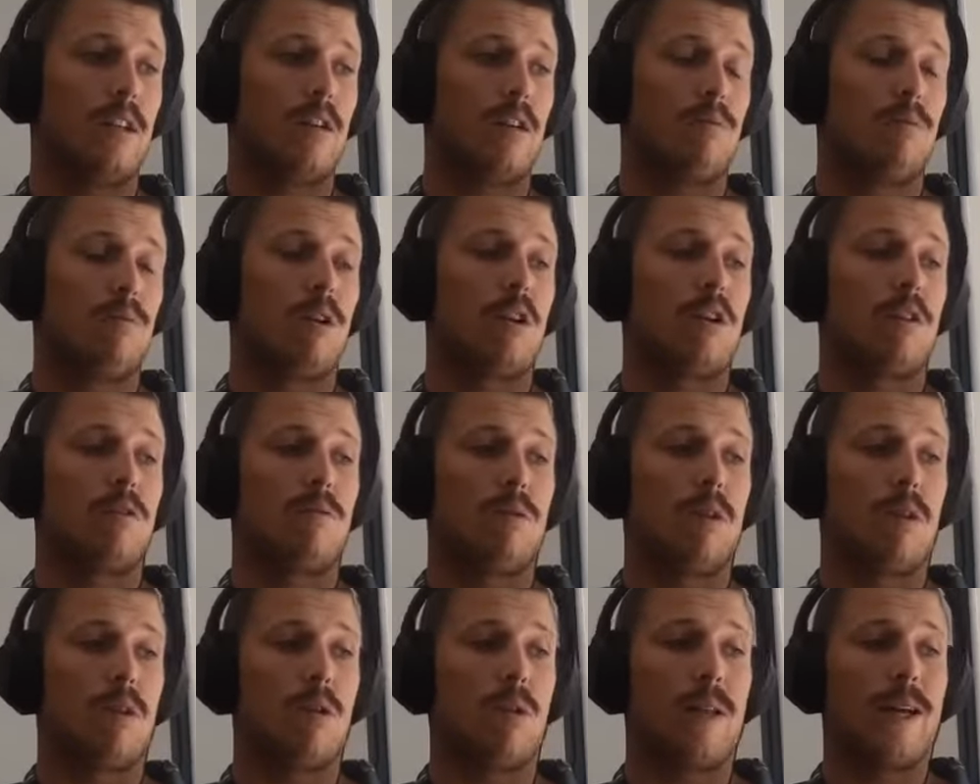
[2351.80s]
rock and
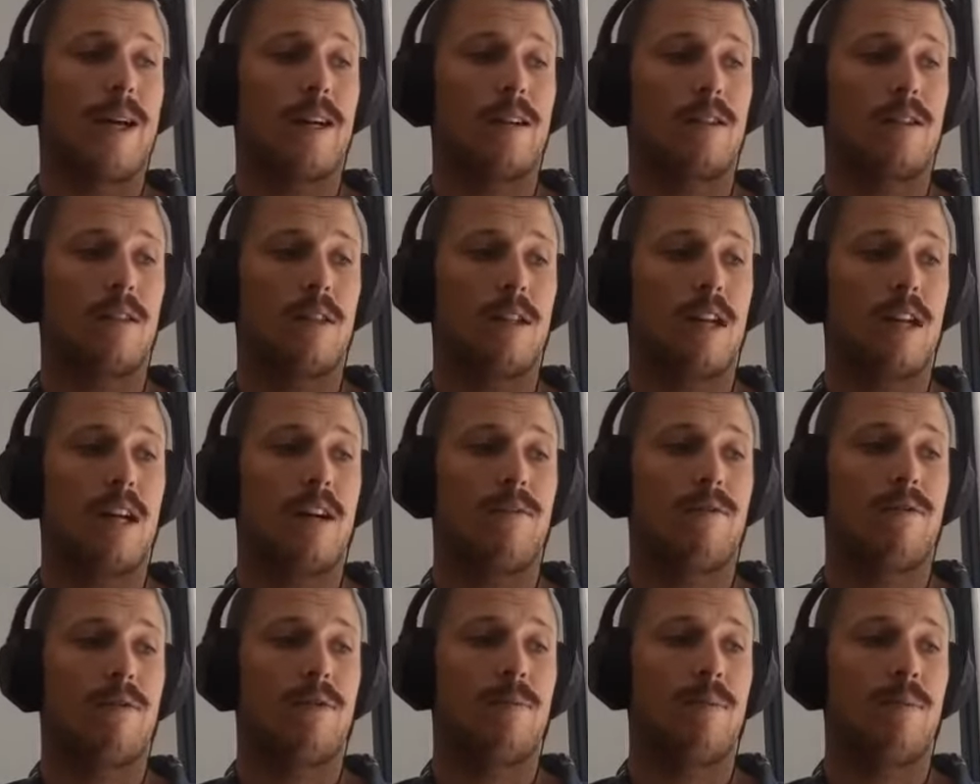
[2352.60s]
roll act and
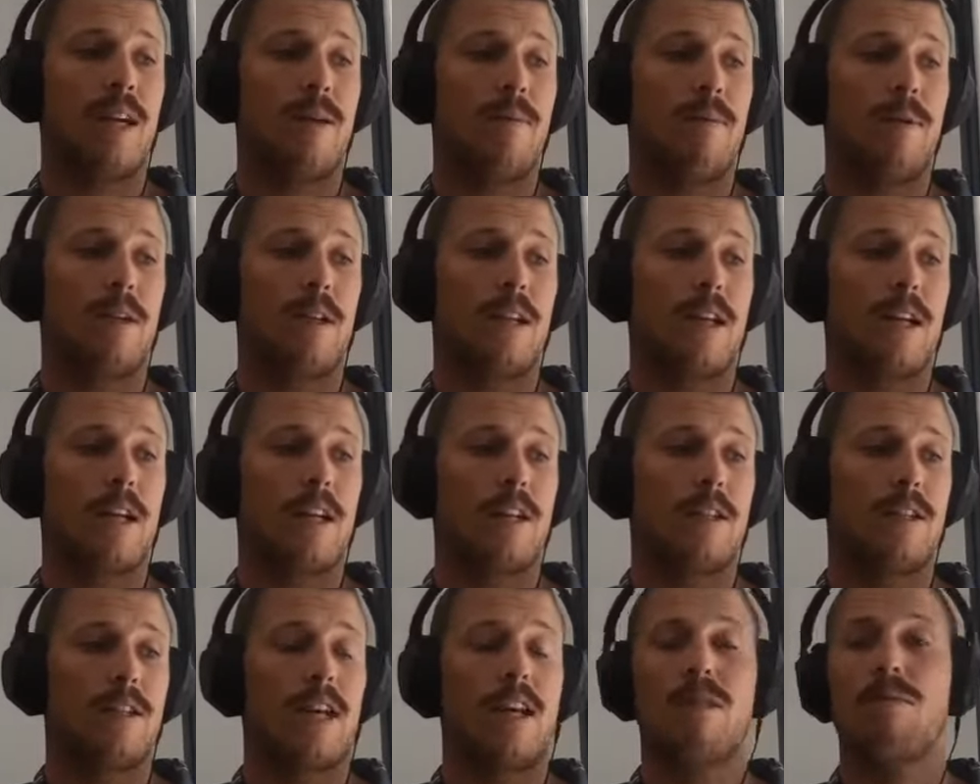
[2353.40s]
after maybe like
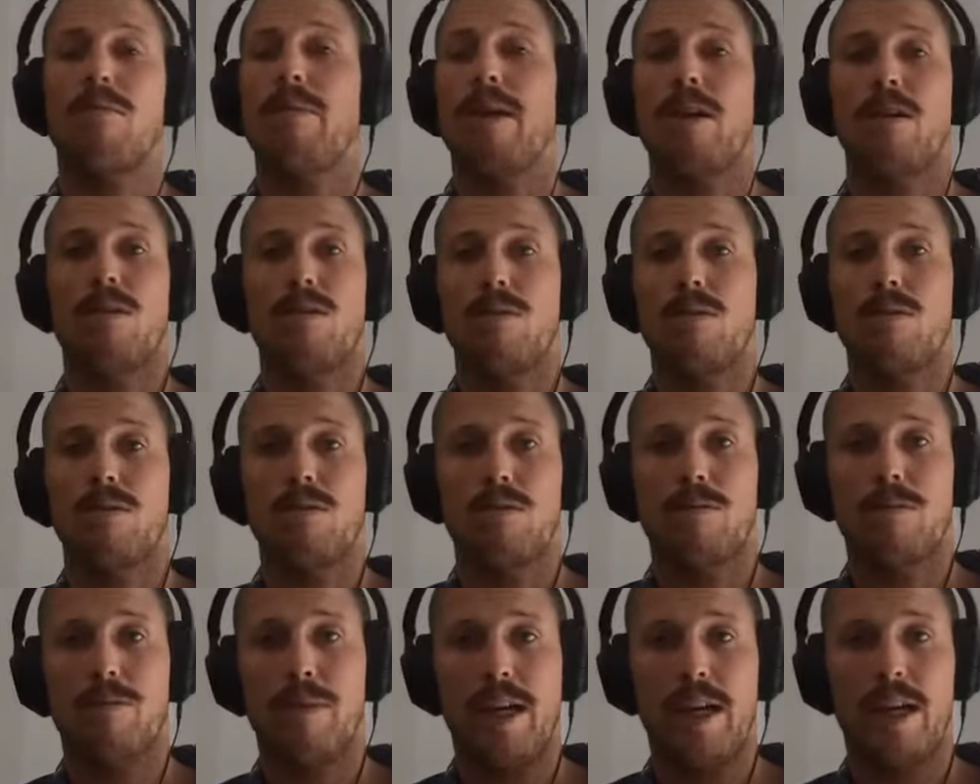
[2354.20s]
a death
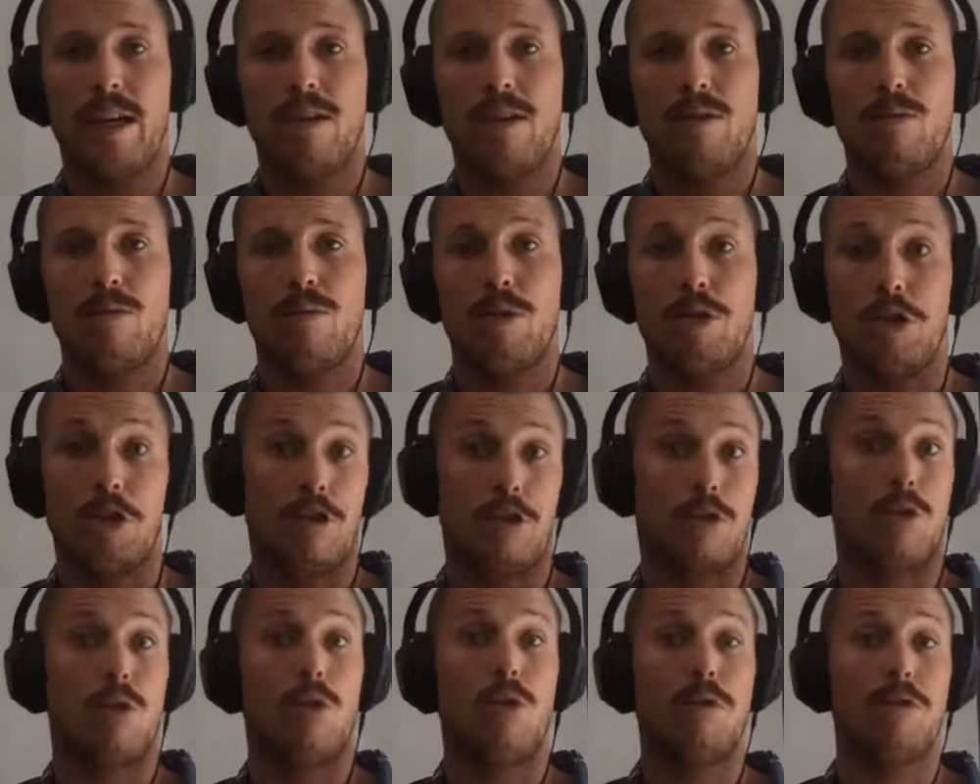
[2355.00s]
metal band, which
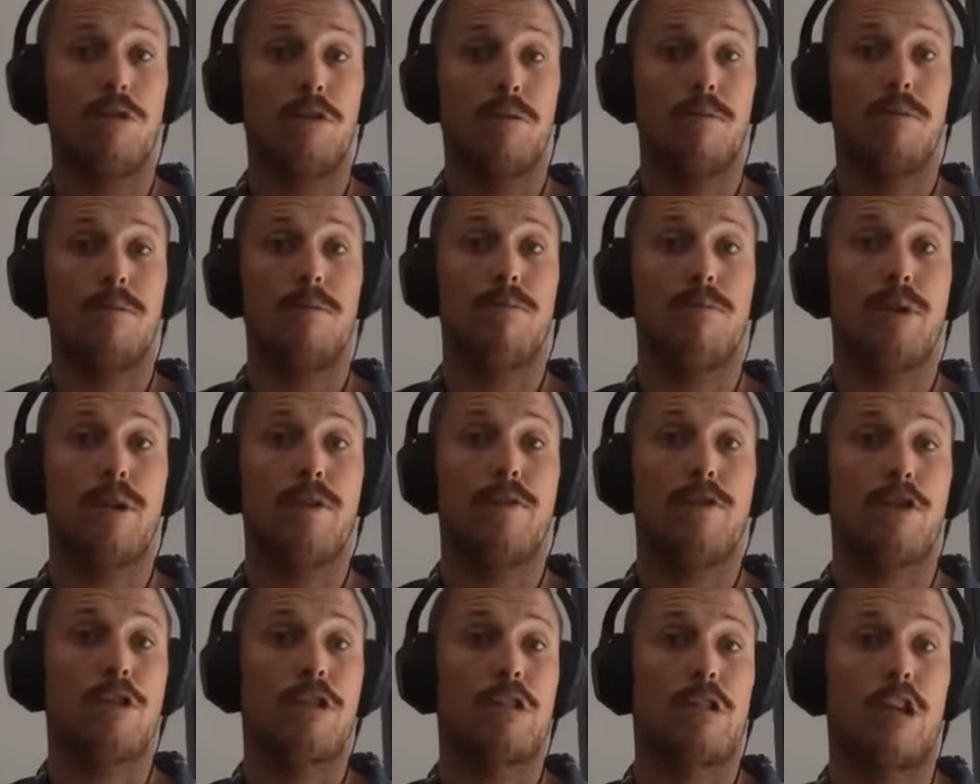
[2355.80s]
is awesome, but
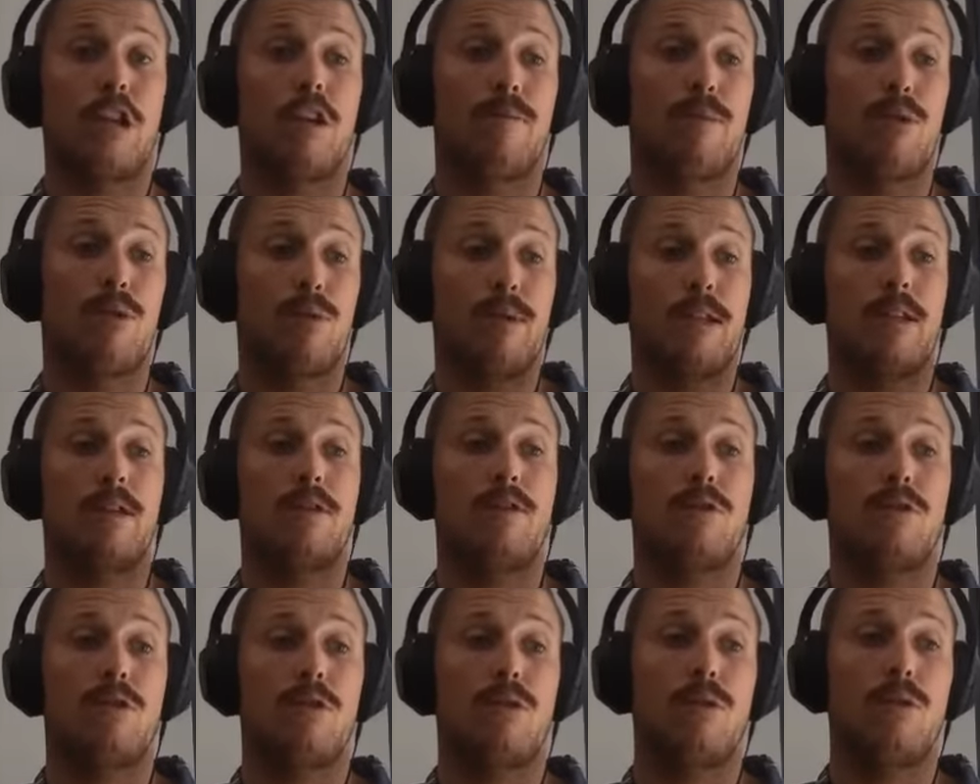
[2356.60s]
if you're slotted between
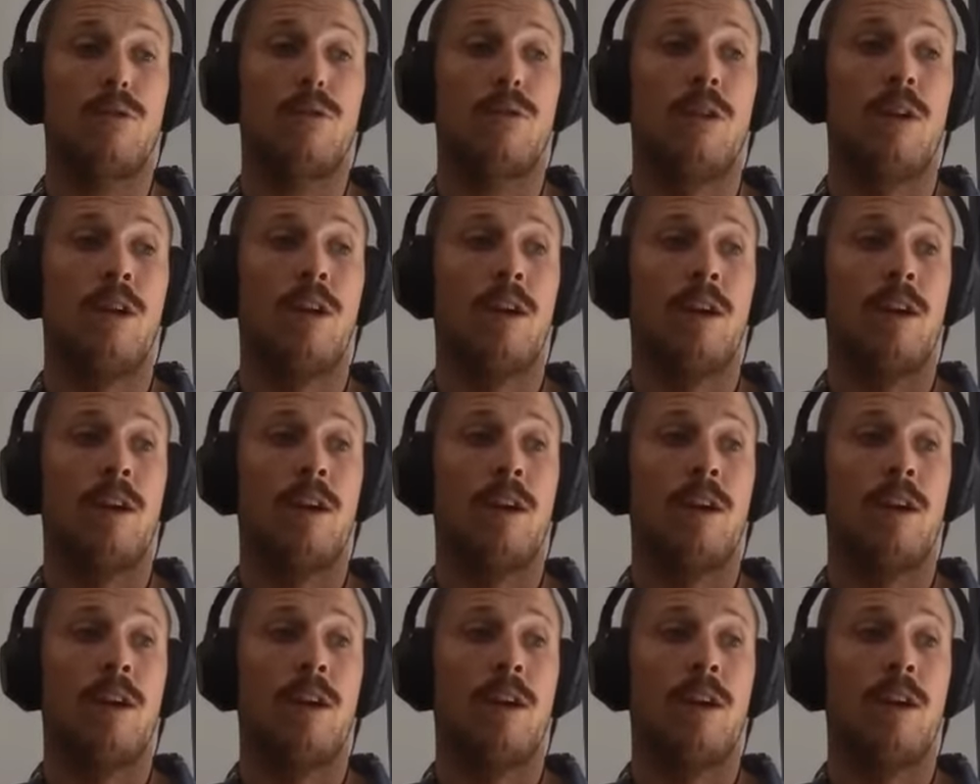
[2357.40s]
those two,